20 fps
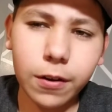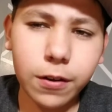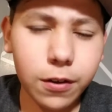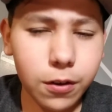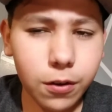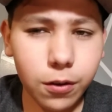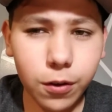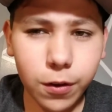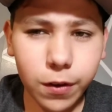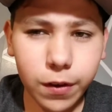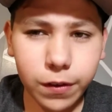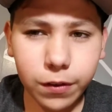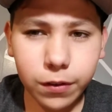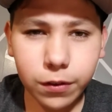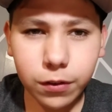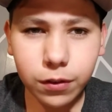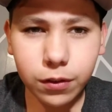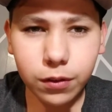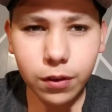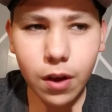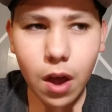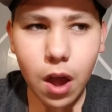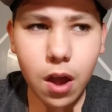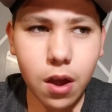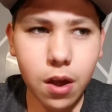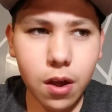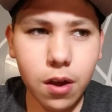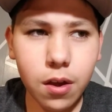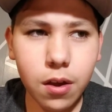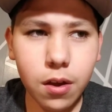it was
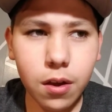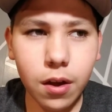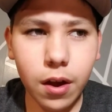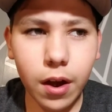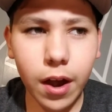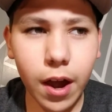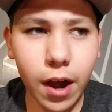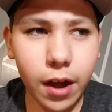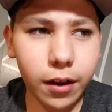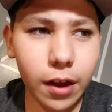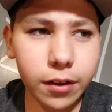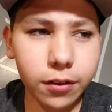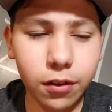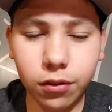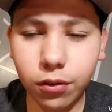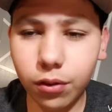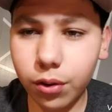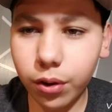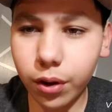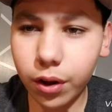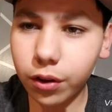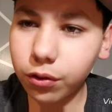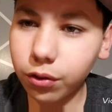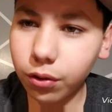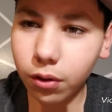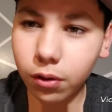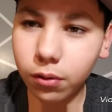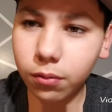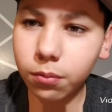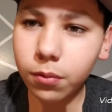I had like this little
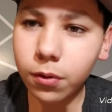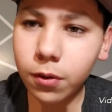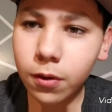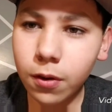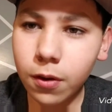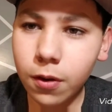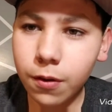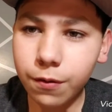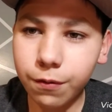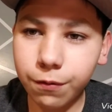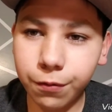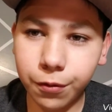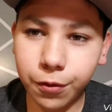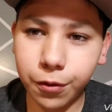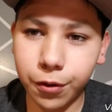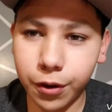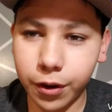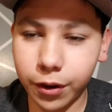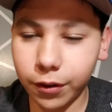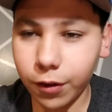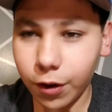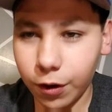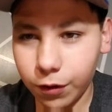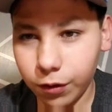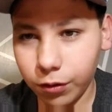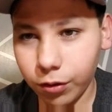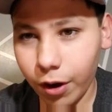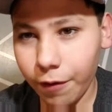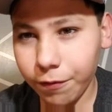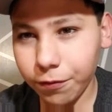intro for
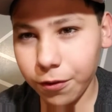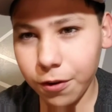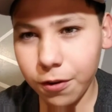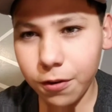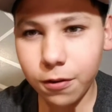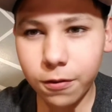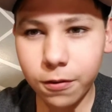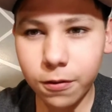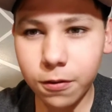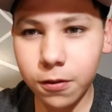Crazy Crafter